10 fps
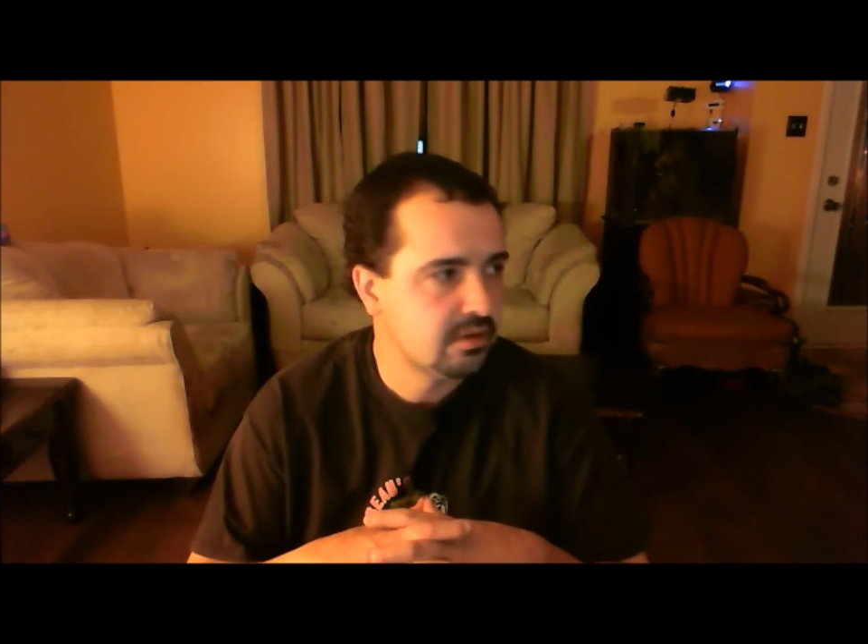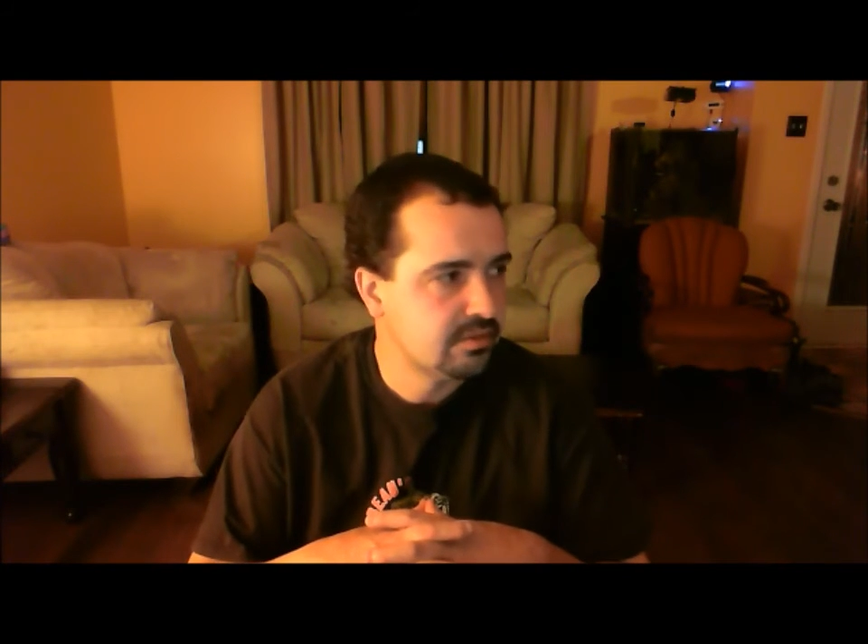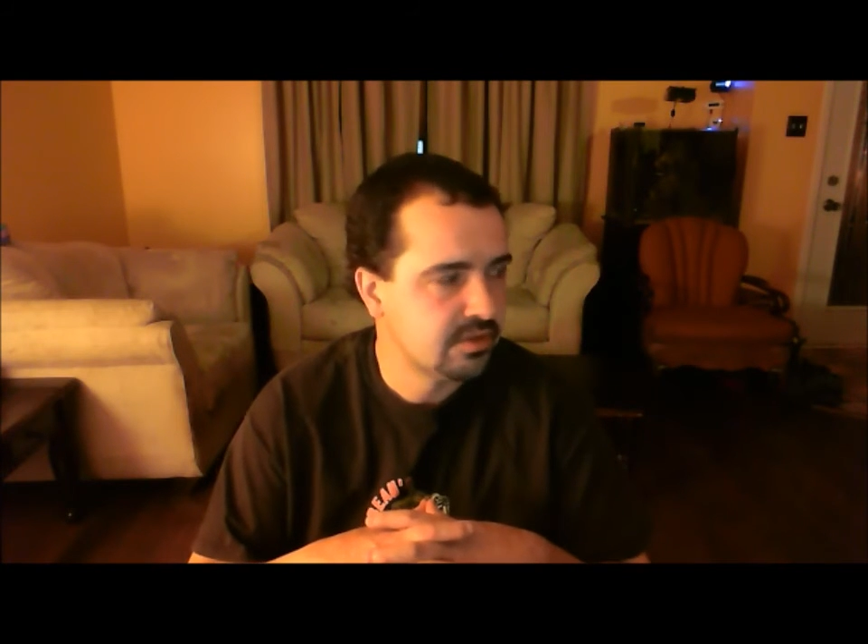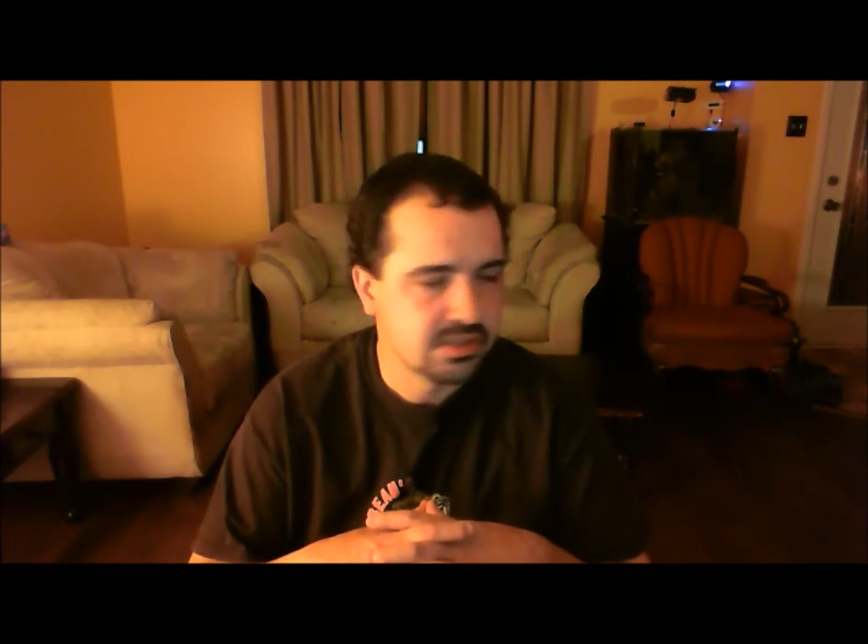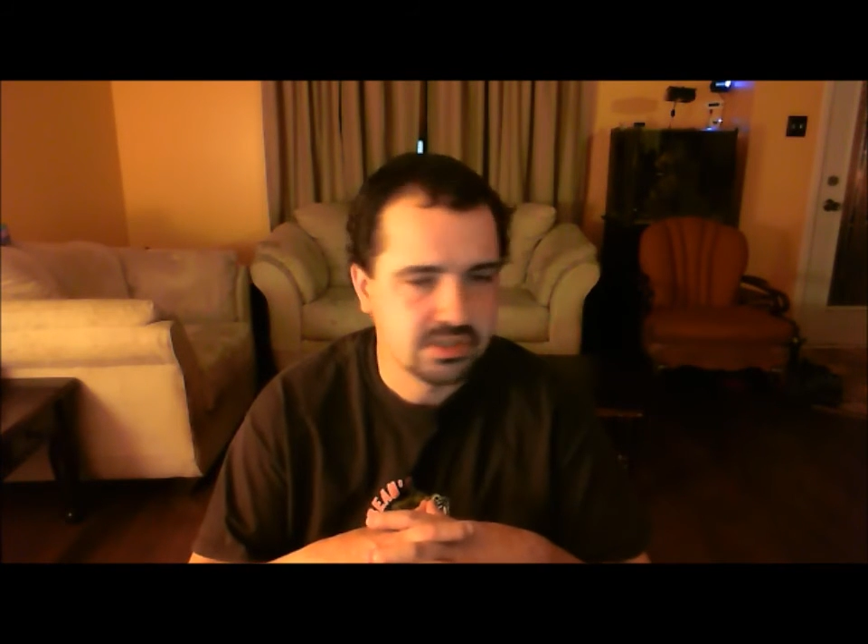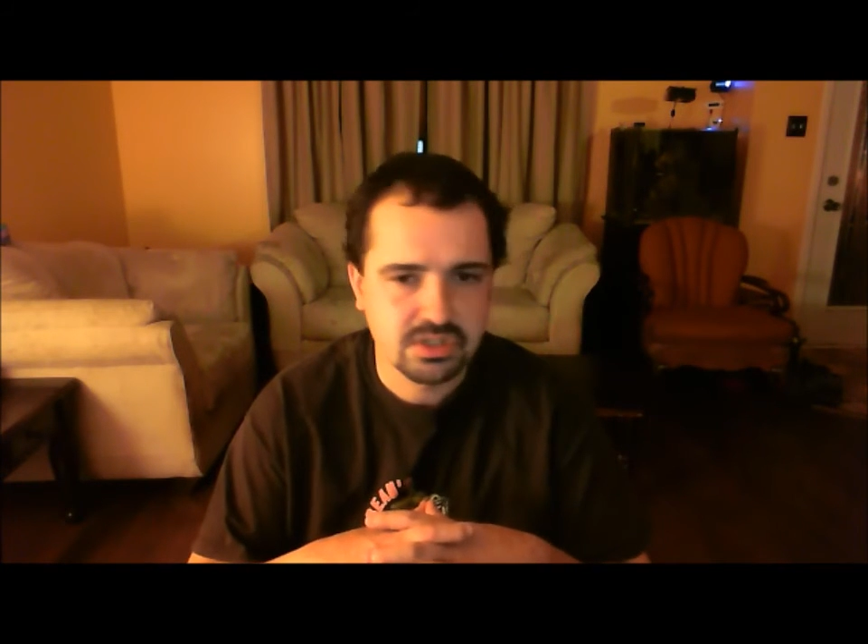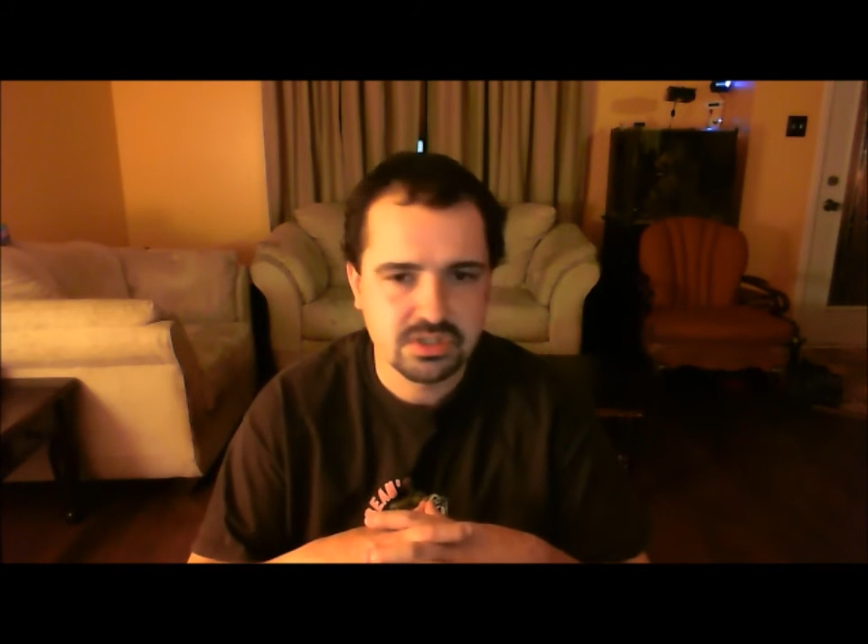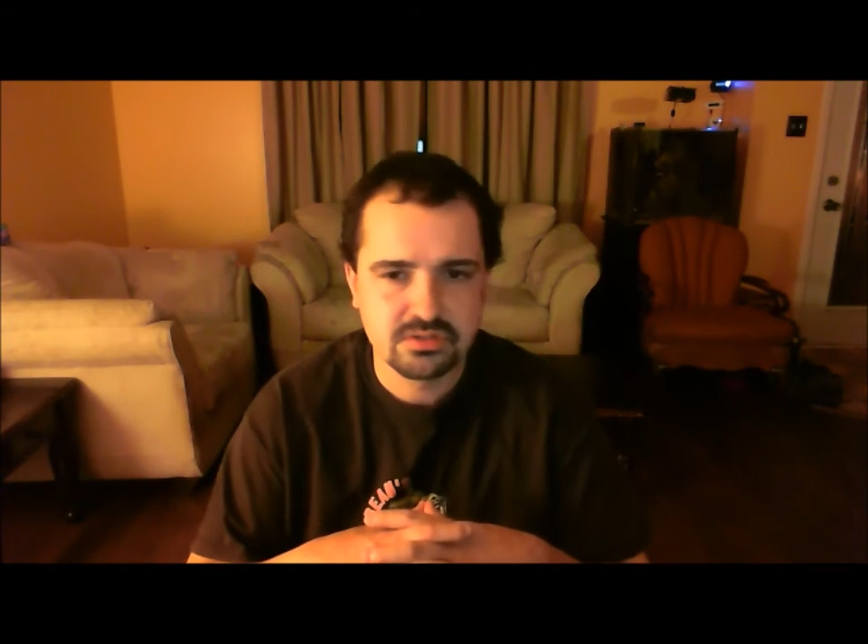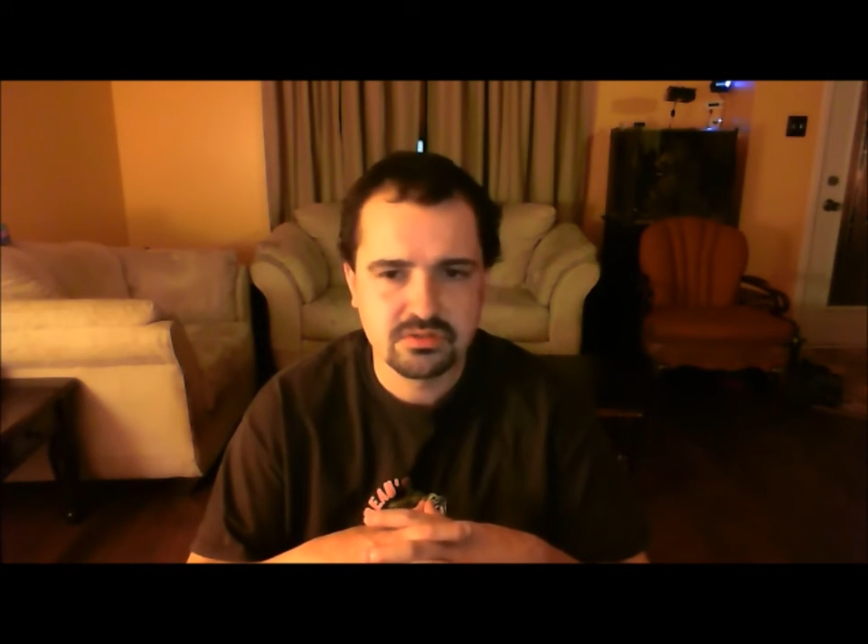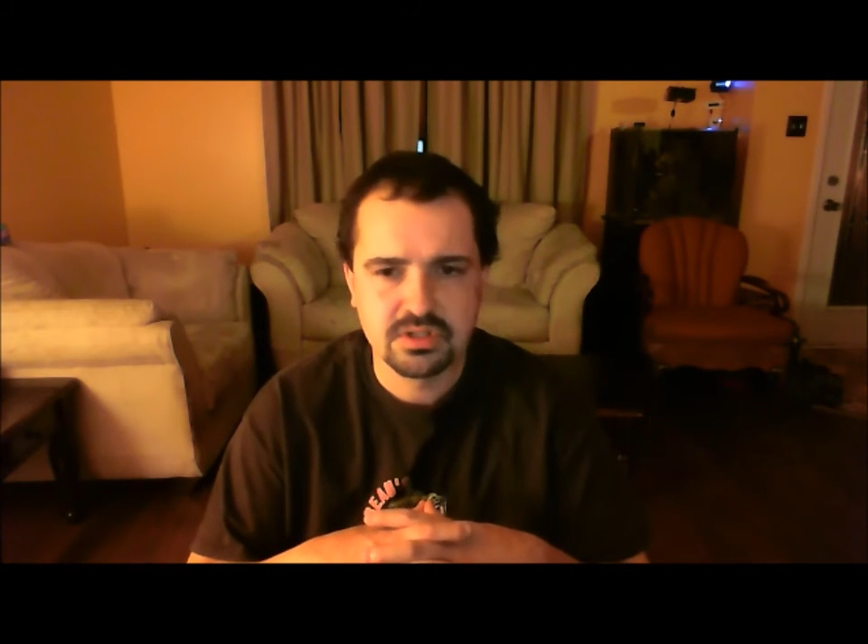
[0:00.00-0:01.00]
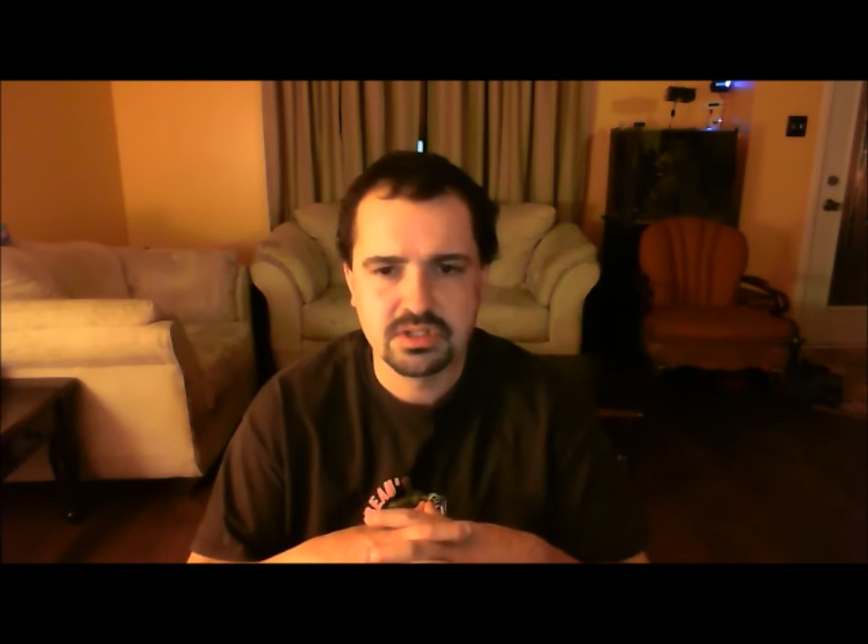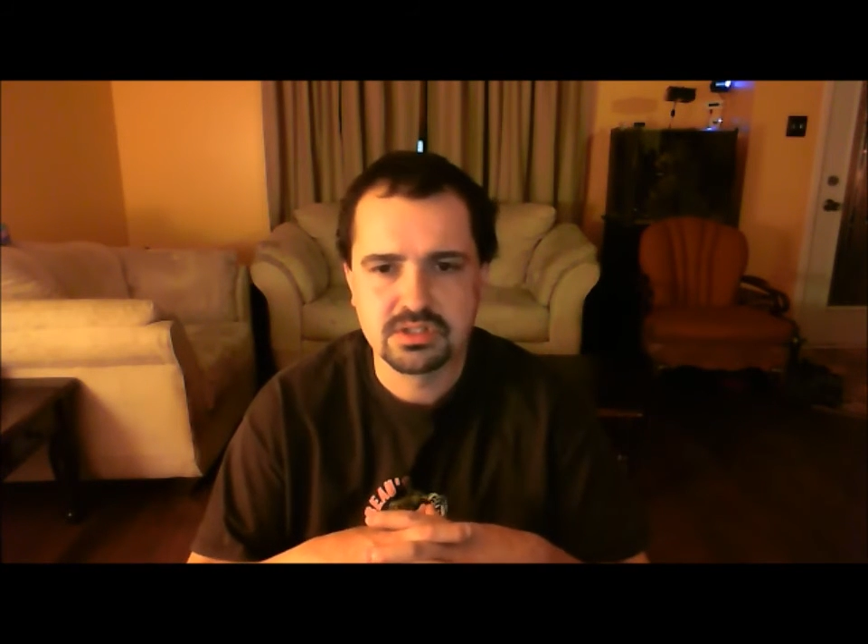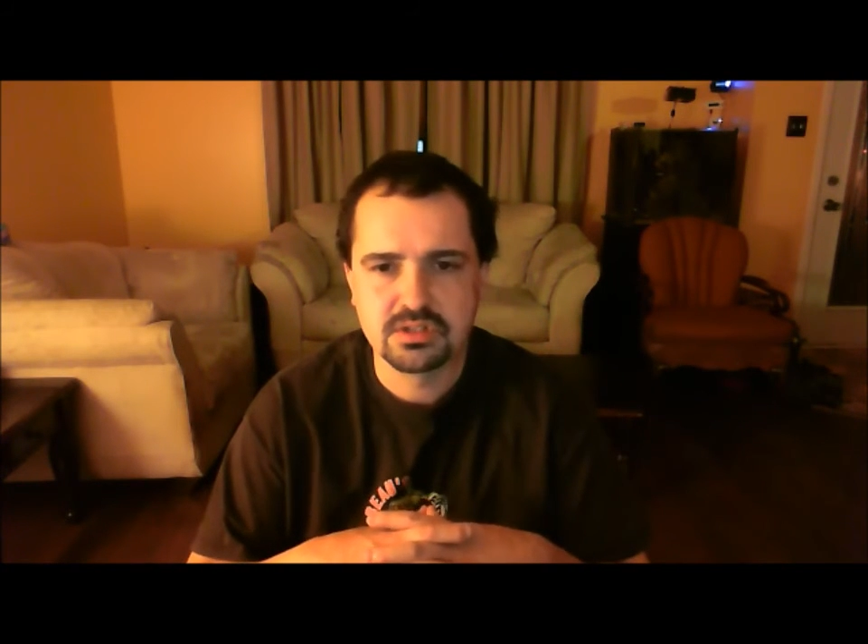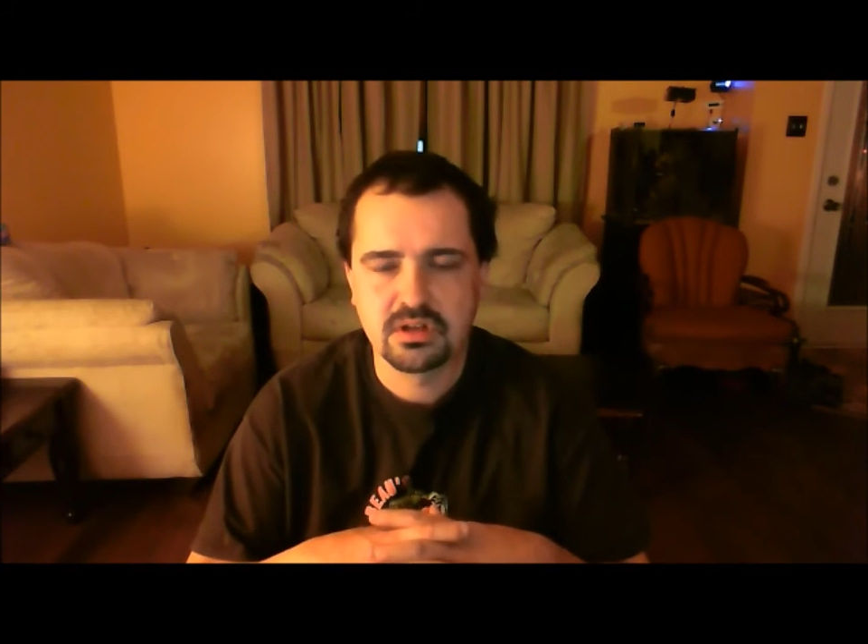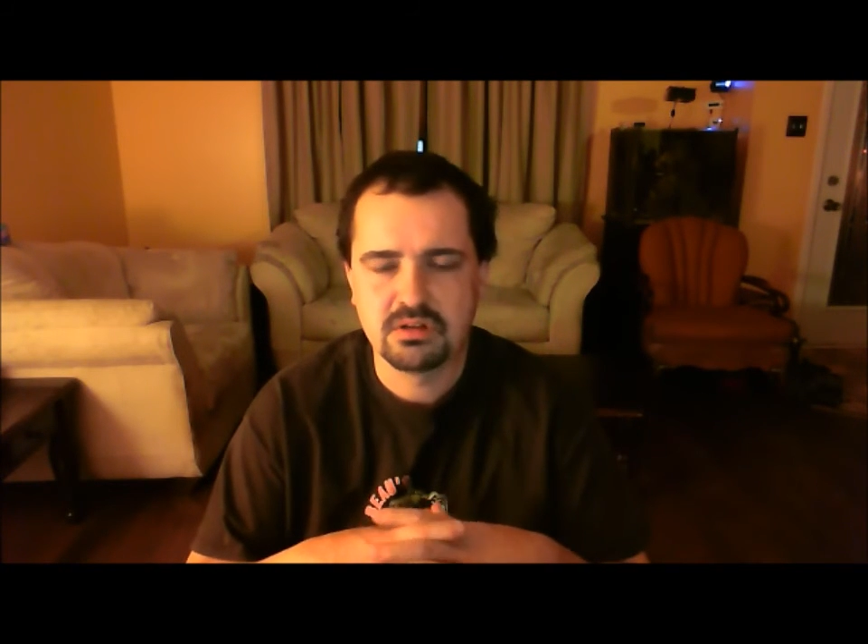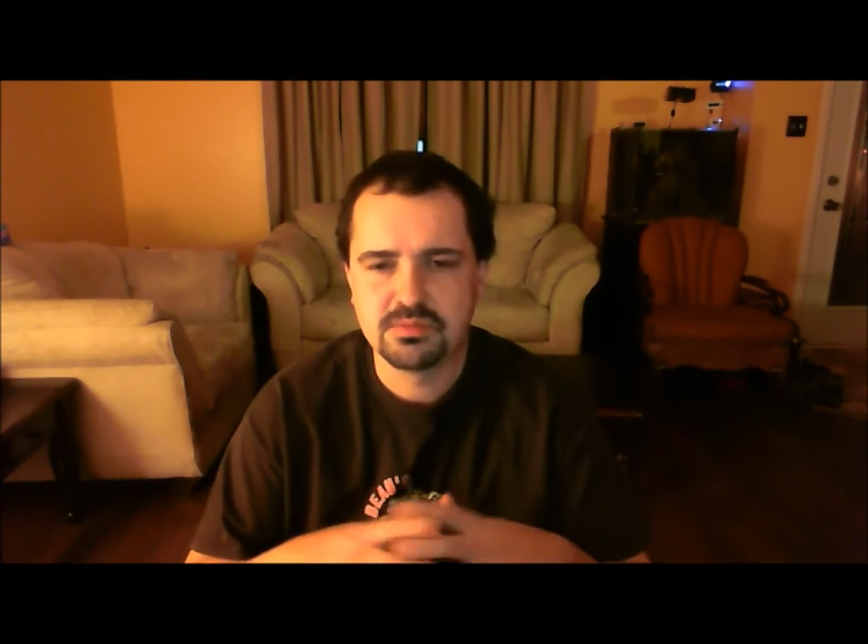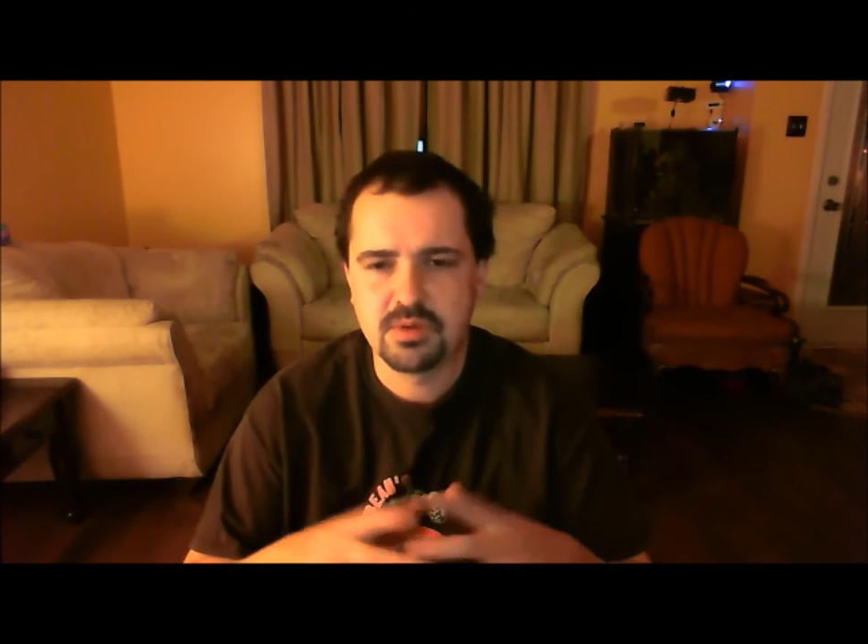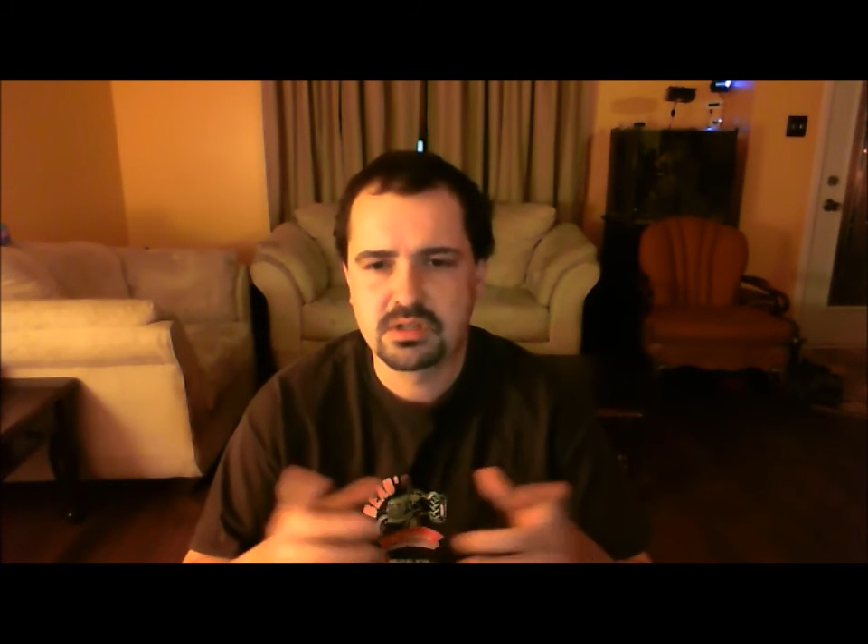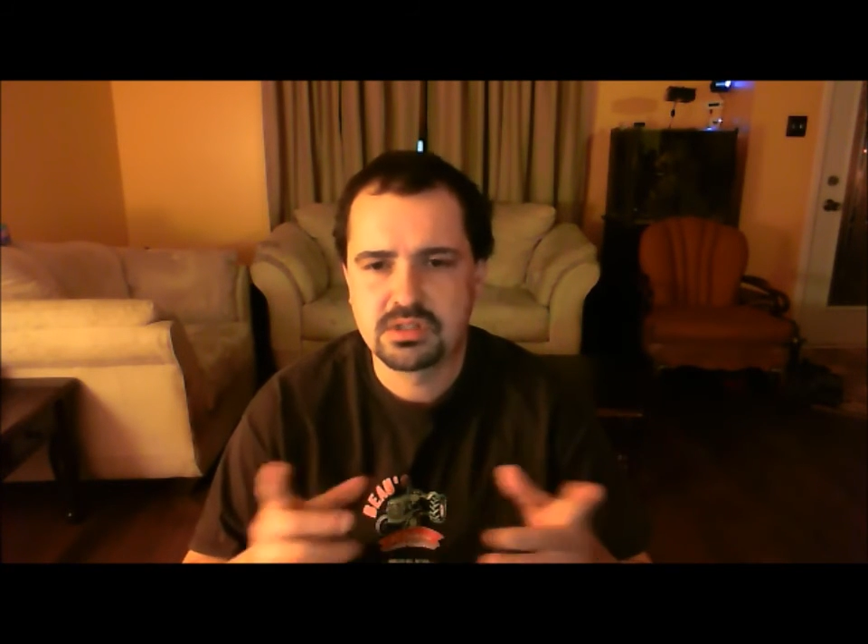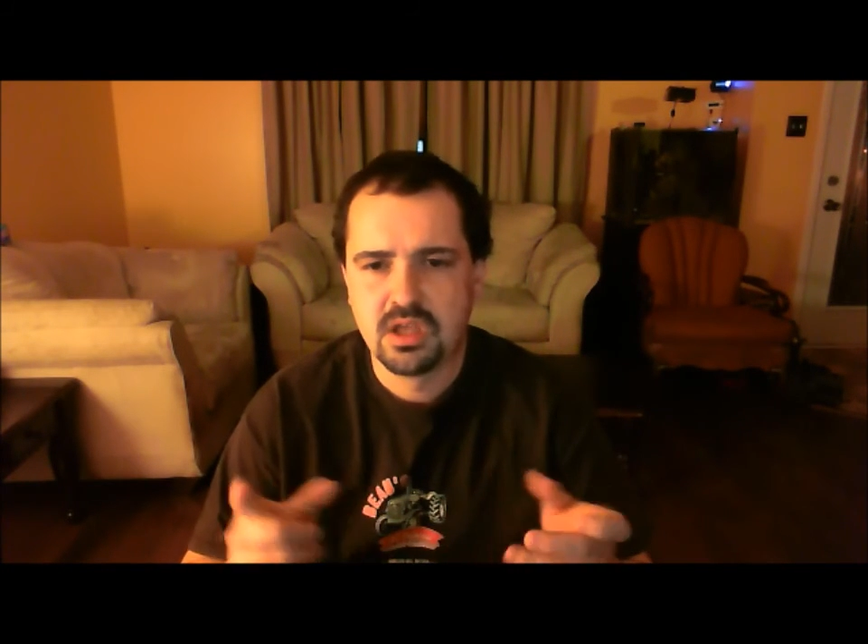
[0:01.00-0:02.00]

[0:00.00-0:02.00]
leave any suggestions or ideas in the comments box.